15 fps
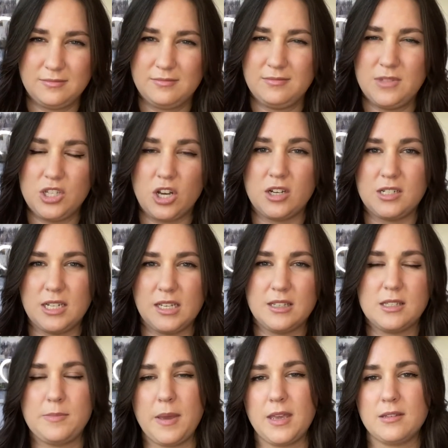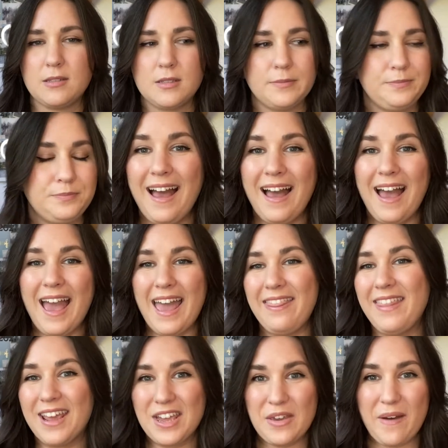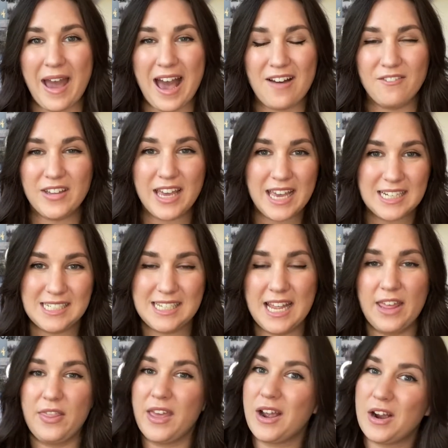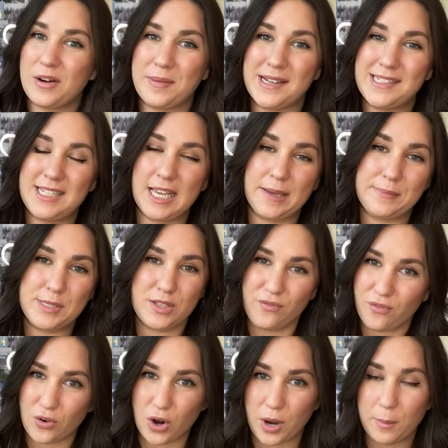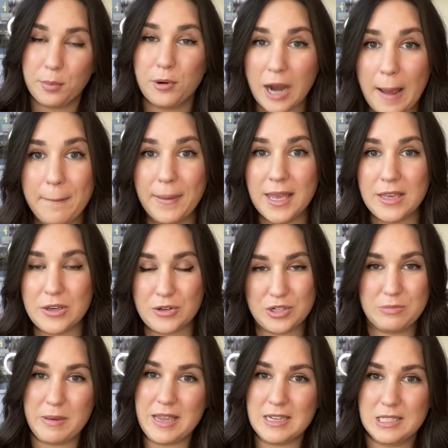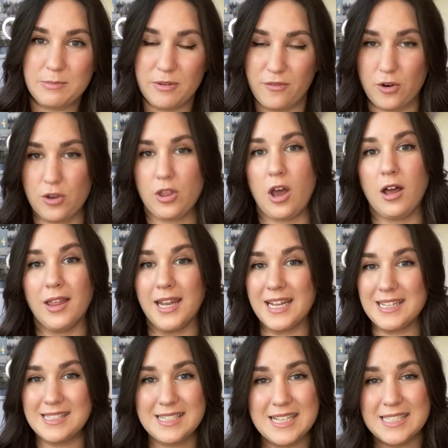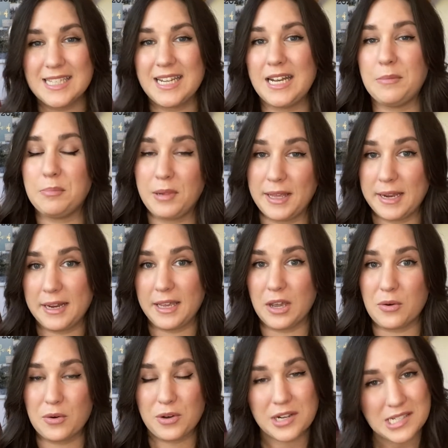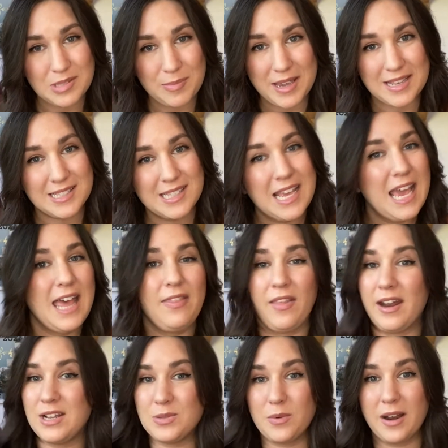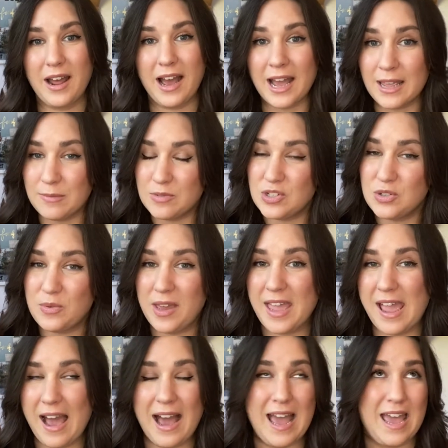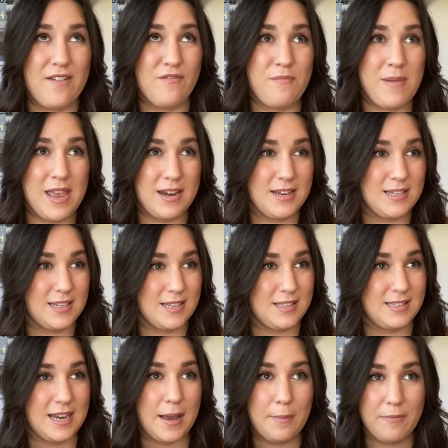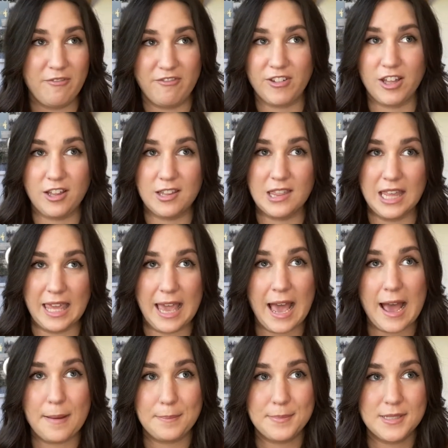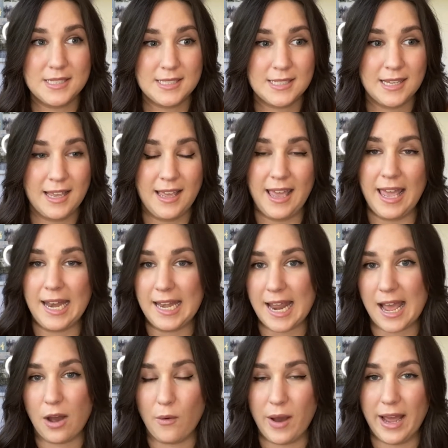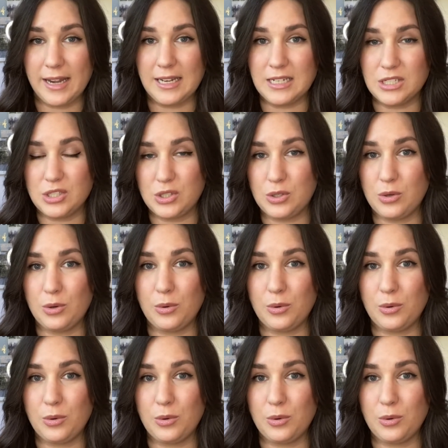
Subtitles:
daunting space. And there you have it. There are my tips for prepping your space before the holiday season and planning out Christmas. That is what I'm doing. I have made it to step fill in the gaps, and now I need to